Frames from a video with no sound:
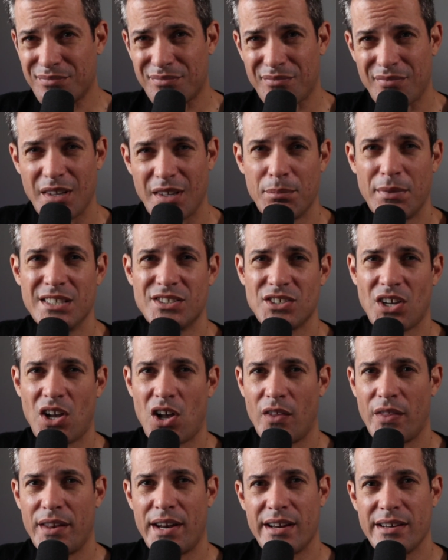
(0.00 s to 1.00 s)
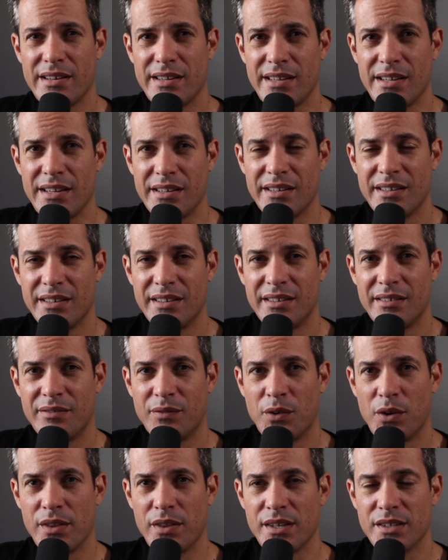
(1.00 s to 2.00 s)
but it's all that I need
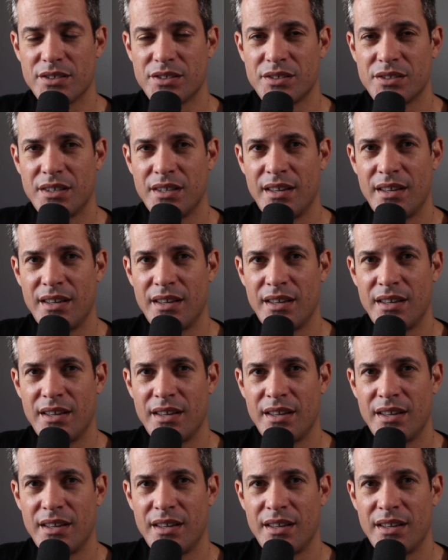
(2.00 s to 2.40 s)
for this.